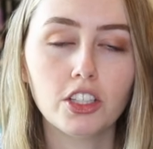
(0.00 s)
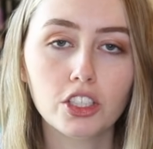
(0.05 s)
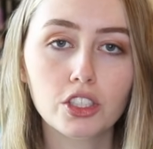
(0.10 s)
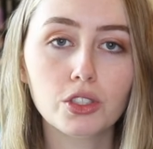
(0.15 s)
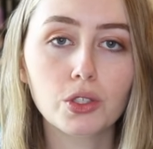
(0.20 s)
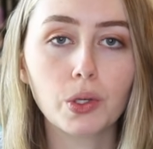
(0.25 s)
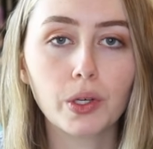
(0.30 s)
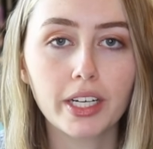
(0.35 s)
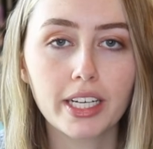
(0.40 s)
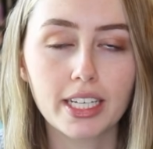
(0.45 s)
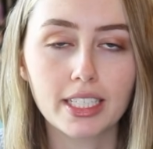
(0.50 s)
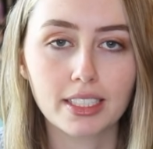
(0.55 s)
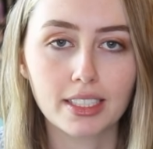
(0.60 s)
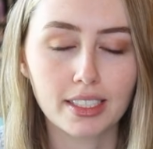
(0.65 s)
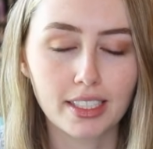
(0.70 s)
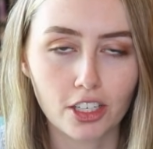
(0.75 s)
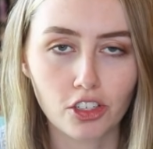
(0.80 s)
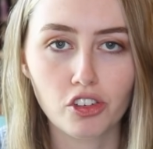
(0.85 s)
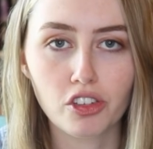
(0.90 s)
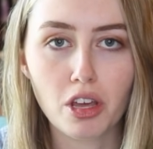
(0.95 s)
The story is
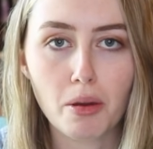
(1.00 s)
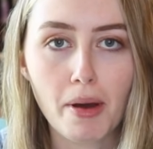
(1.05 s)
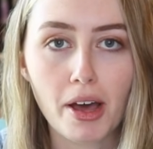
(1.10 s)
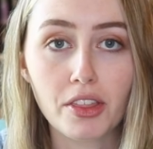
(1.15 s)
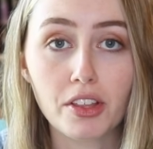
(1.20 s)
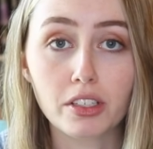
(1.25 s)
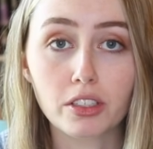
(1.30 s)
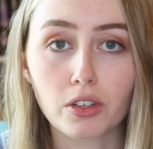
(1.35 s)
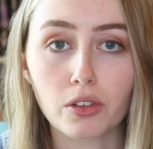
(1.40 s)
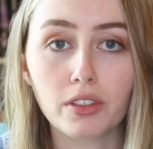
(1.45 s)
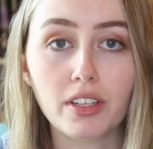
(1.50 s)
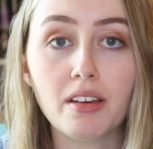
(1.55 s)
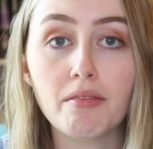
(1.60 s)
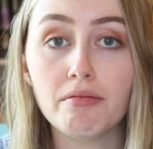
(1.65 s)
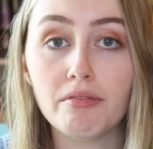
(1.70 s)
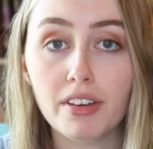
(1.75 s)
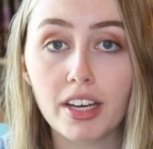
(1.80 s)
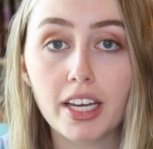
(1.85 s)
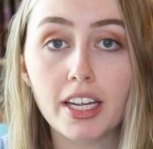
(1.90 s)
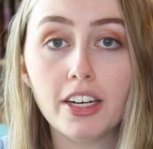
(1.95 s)
essentially about this girl
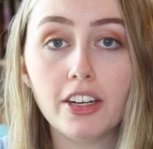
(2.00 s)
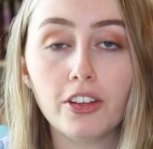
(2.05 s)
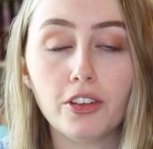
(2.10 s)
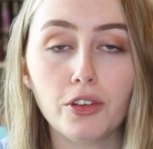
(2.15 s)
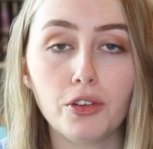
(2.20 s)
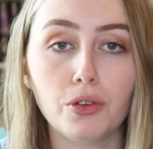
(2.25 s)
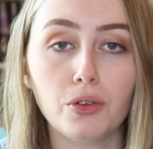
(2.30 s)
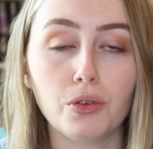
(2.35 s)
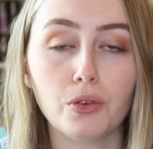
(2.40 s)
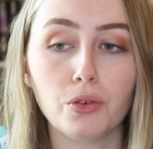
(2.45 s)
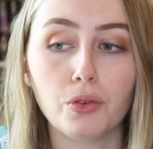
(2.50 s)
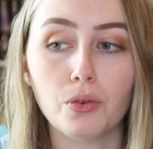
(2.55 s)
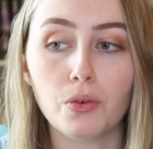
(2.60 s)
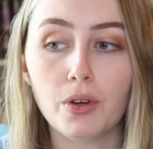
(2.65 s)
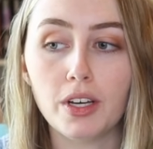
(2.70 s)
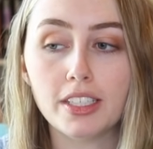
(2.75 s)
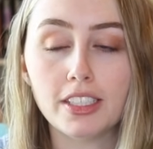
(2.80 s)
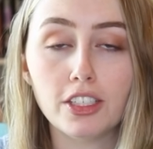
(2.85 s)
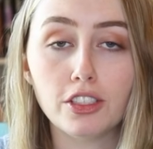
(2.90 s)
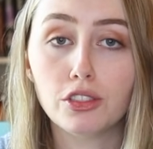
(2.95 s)
named Vin
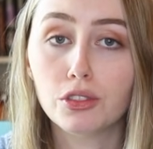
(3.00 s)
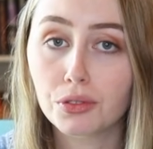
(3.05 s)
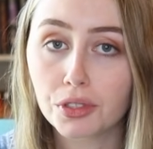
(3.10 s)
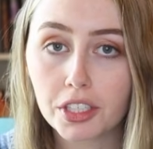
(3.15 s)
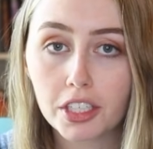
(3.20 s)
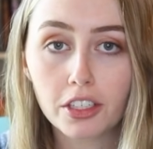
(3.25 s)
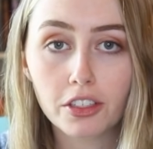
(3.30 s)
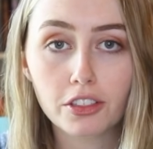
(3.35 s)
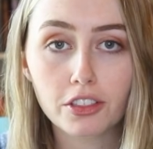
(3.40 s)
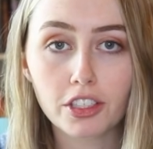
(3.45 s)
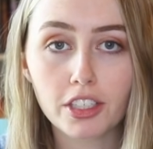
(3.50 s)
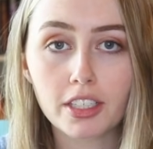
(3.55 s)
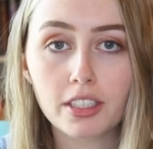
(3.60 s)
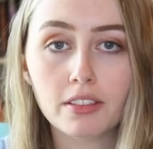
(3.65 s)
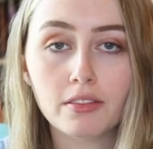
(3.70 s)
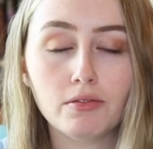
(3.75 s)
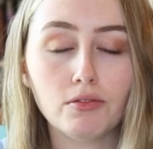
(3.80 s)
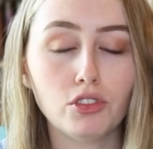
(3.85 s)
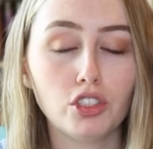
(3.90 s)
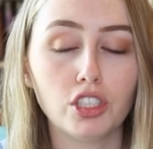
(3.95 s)
who is a street
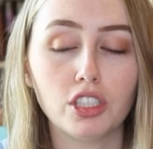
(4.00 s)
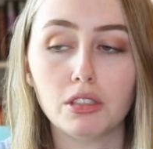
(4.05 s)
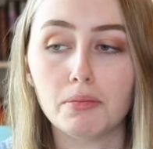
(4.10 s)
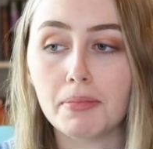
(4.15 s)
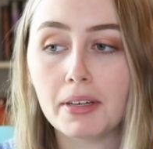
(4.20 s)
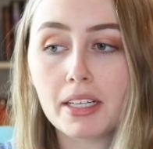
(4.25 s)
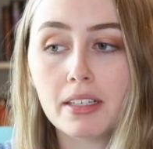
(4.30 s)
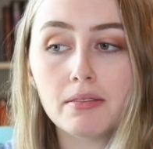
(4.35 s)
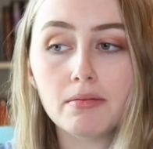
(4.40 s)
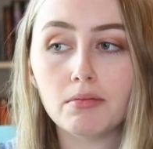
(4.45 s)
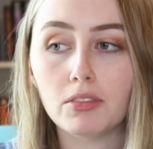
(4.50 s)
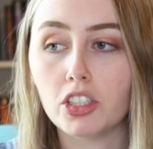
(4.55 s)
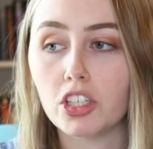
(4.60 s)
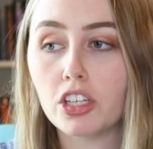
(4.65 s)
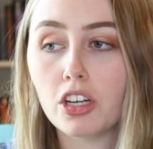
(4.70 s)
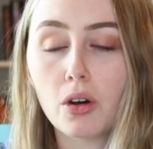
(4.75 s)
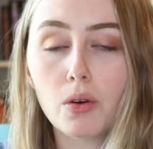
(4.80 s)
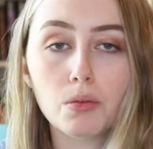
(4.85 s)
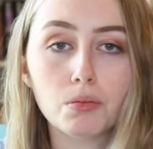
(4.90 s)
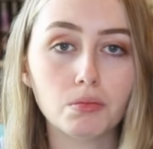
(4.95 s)
urchin. She's been,
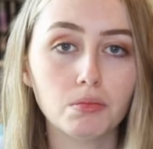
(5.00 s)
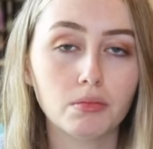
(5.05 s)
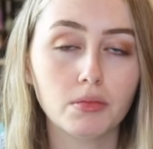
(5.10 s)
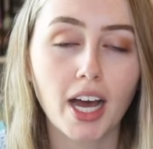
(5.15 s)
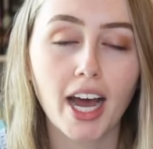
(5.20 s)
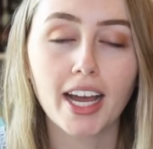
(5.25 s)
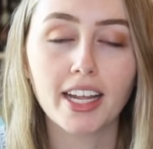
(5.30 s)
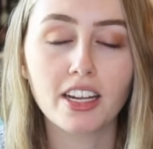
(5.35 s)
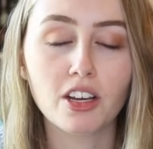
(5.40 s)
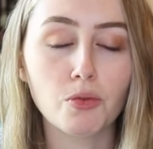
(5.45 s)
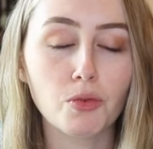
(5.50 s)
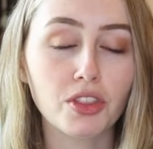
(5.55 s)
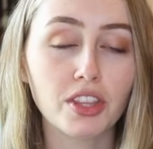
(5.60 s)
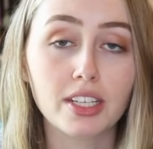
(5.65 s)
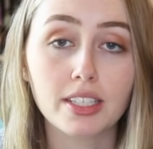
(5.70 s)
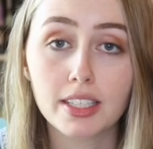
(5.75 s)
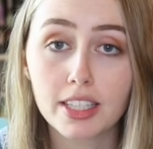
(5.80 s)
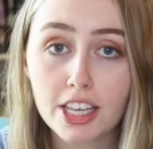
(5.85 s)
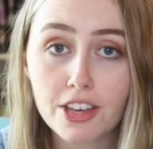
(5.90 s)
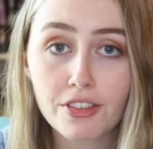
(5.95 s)
you know, hiding with
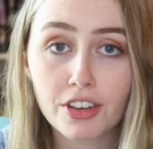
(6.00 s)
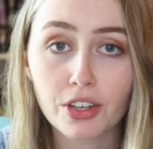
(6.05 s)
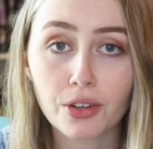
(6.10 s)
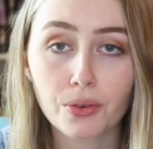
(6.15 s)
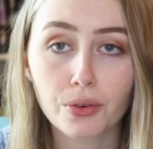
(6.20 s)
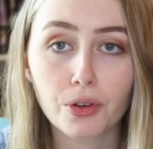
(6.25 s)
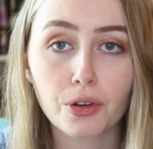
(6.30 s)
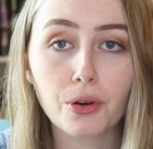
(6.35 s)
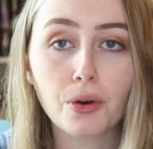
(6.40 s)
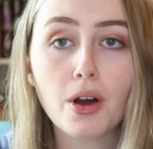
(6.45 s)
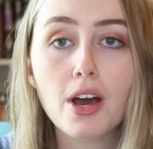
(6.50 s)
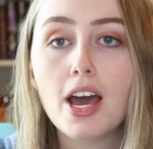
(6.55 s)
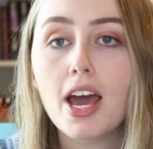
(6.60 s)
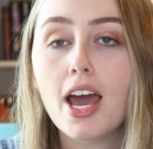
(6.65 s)
this thieving crew